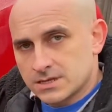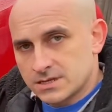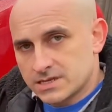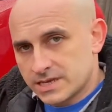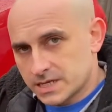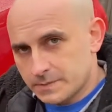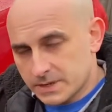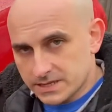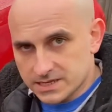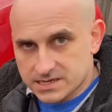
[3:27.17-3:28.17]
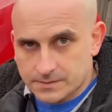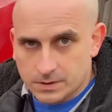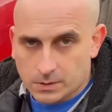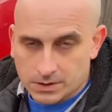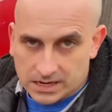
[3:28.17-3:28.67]
This next bit the
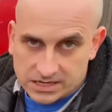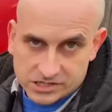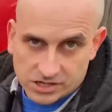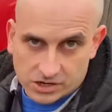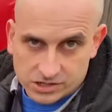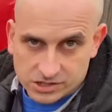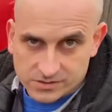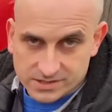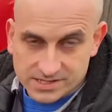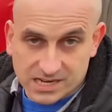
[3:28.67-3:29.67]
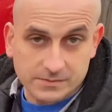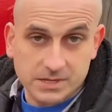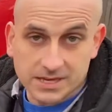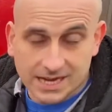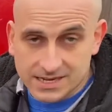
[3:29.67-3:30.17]
examiner won't actually ask you to say,
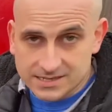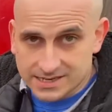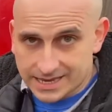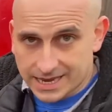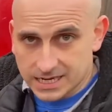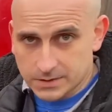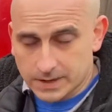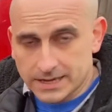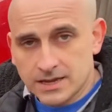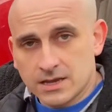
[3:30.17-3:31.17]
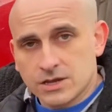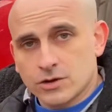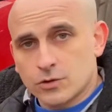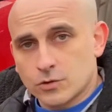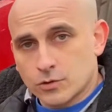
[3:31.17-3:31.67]
but you can say it anyway.
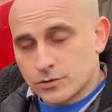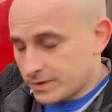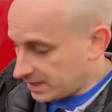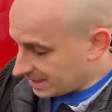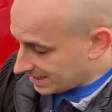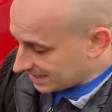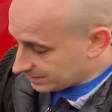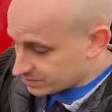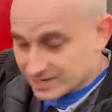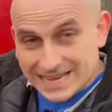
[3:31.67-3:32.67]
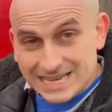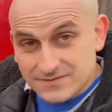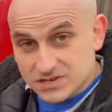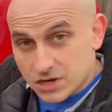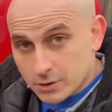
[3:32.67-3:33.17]
The outside
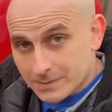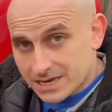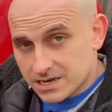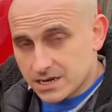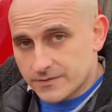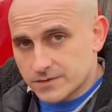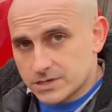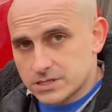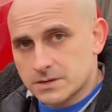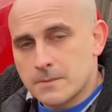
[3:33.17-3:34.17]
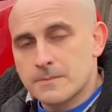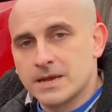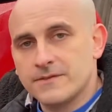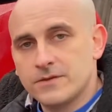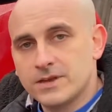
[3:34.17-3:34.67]
apes don't make a difference,
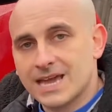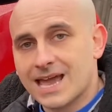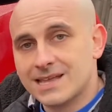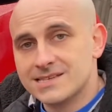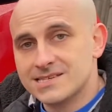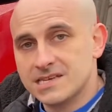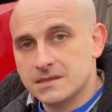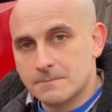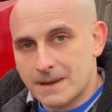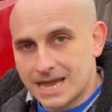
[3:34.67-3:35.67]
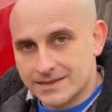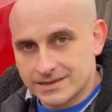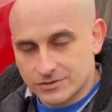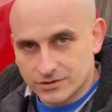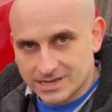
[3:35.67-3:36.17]
but if you can see the
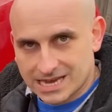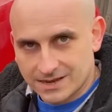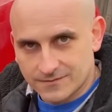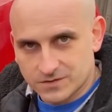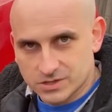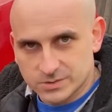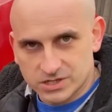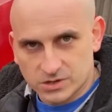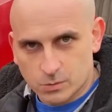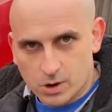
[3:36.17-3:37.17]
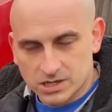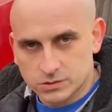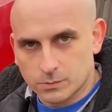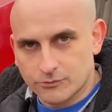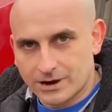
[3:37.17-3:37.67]
banding or the canvas, which is a
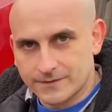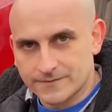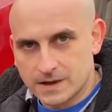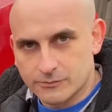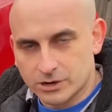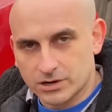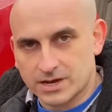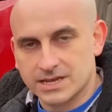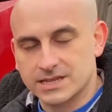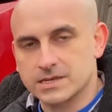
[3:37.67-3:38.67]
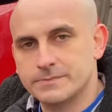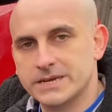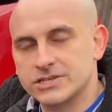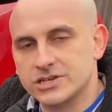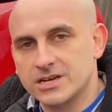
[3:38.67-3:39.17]
white or brown fabric like in this
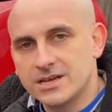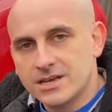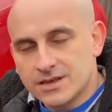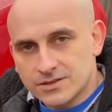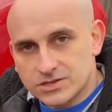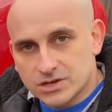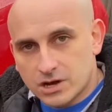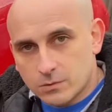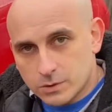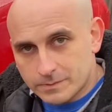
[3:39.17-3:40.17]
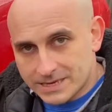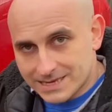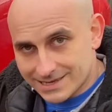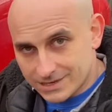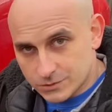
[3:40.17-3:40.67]
picture, the tyre would be
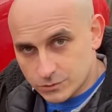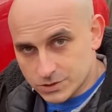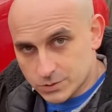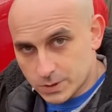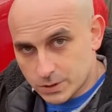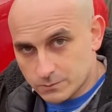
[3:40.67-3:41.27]
illegal as well.